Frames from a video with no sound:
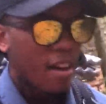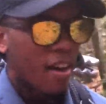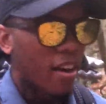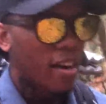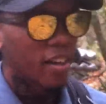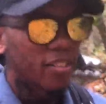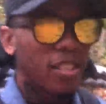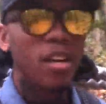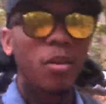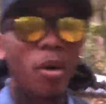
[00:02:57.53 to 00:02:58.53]
and
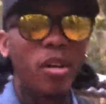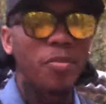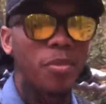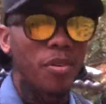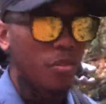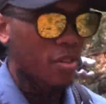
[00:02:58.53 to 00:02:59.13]
quite a few other